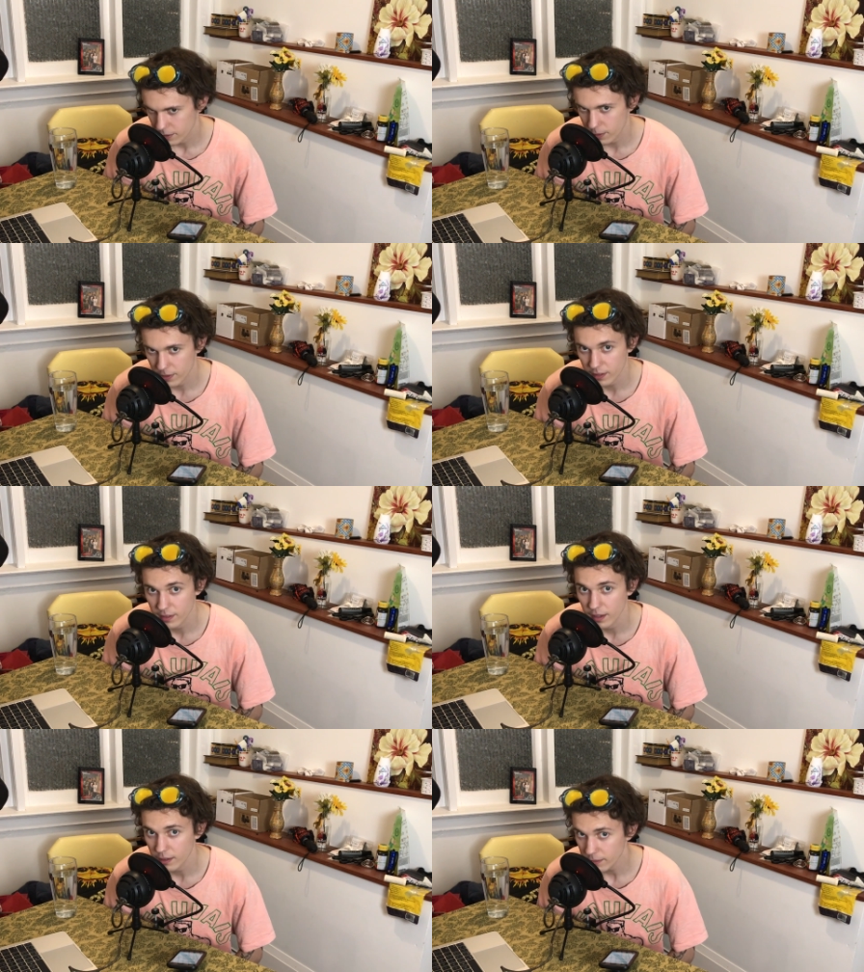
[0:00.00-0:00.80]
Sweet
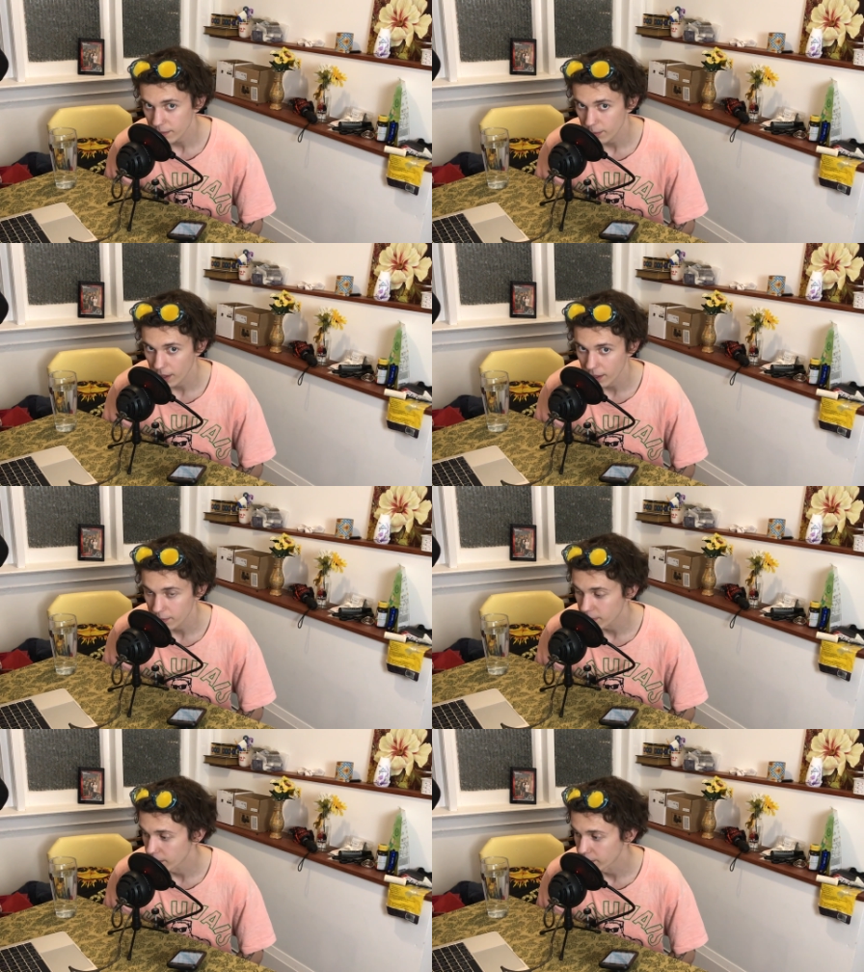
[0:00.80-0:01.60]
sixteen
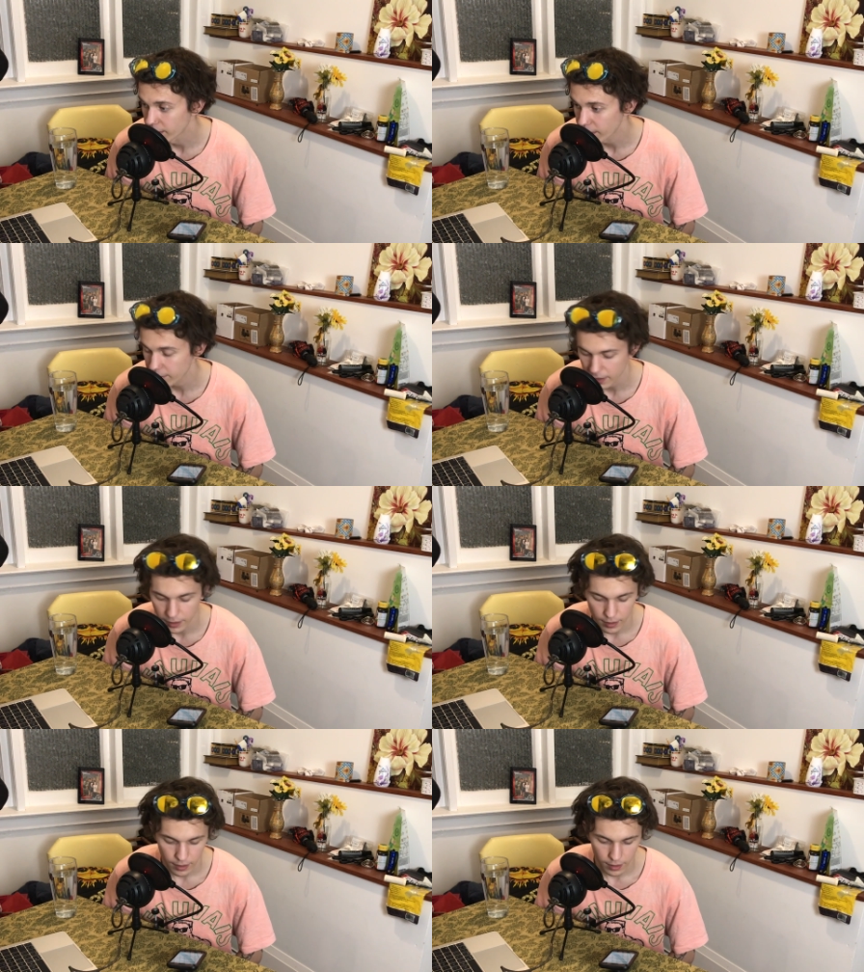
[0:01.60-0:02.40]
by Hilary Duff.
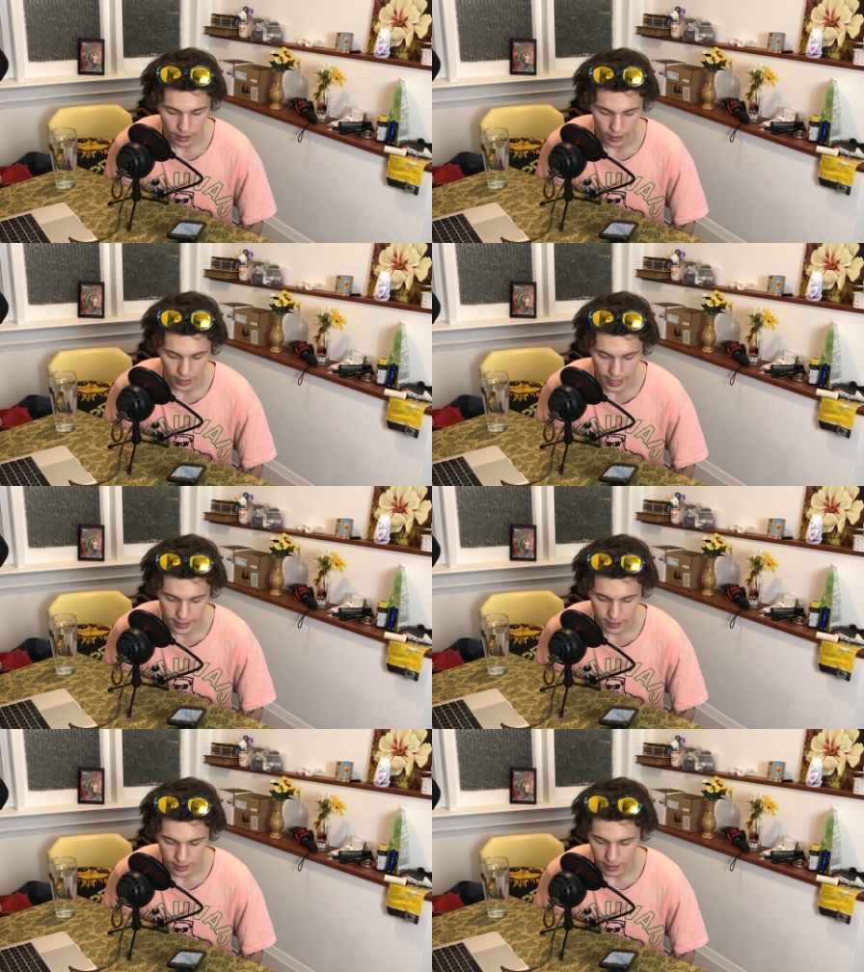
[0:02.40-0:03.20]
All
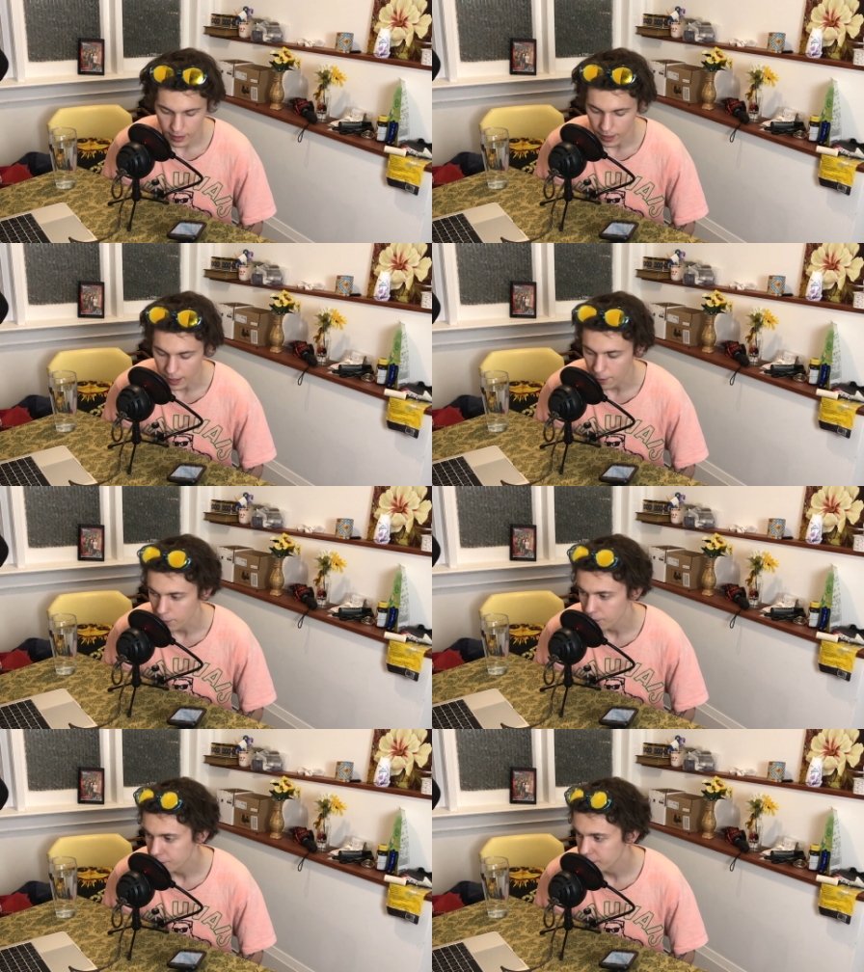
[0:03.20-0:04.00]
right.
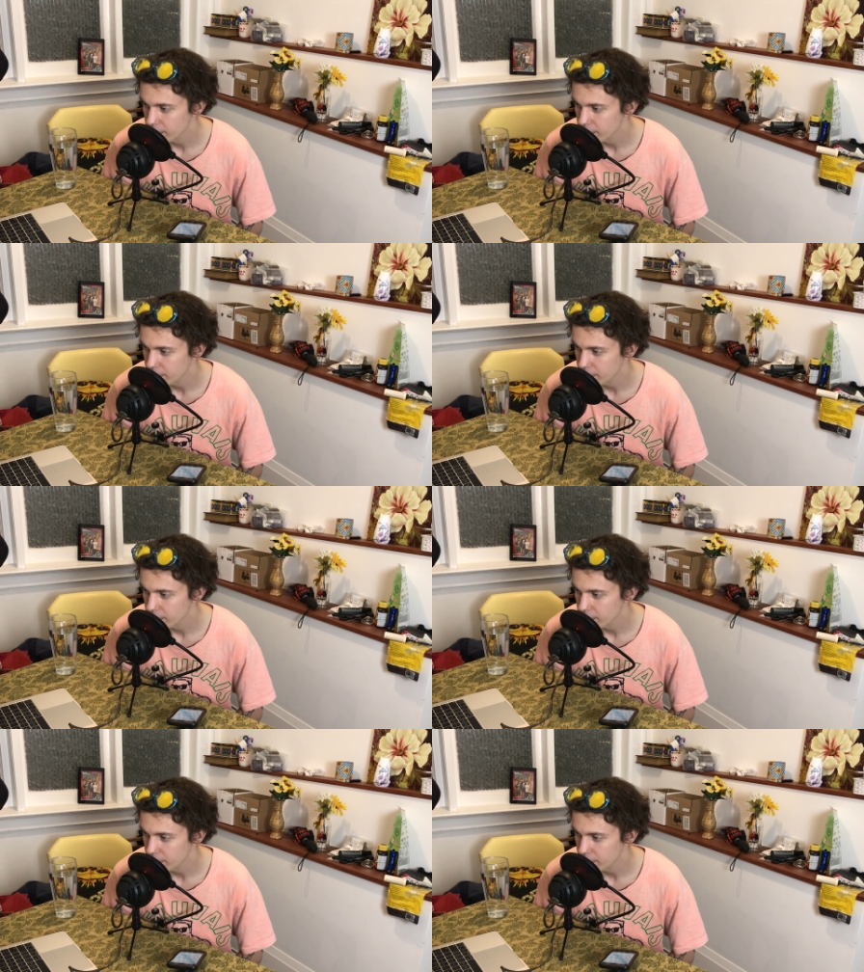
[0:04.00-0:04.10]
Um,